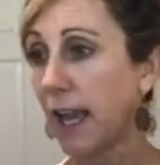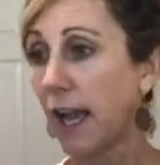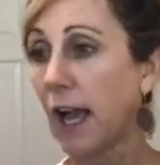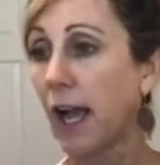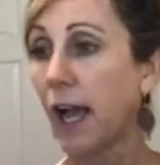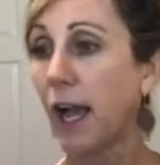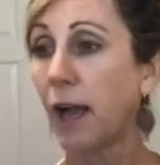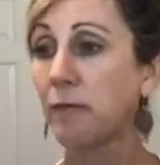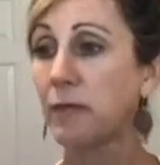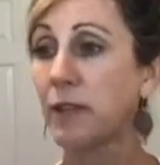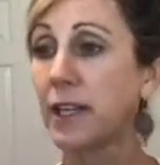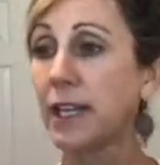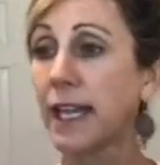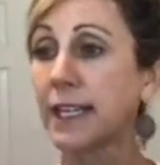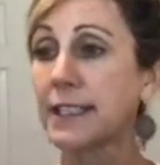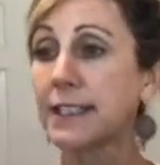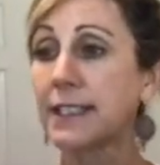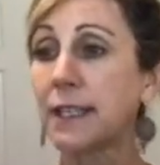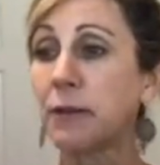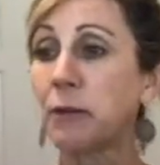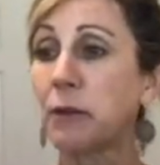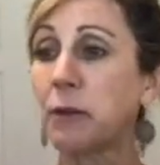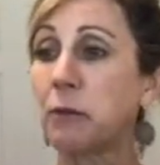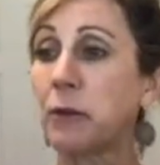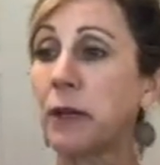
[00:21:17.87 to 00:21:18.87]
Um, the next
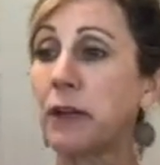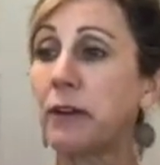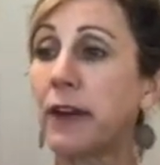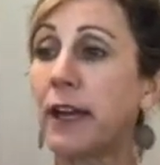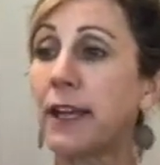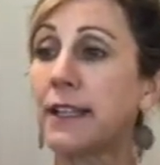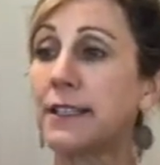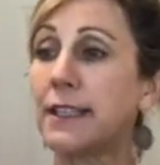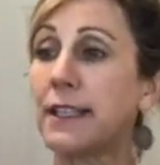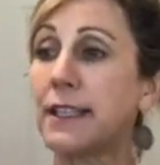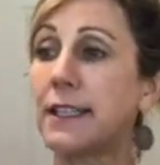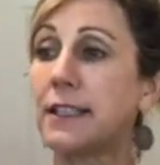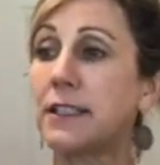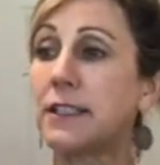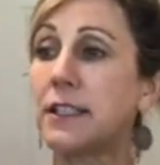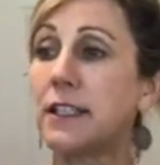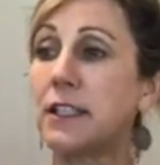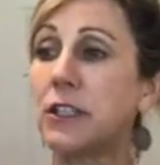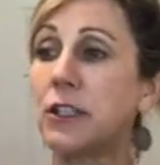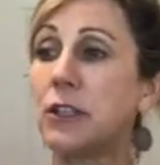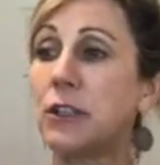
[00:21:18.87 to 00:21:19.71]
thing with wheatgrass is that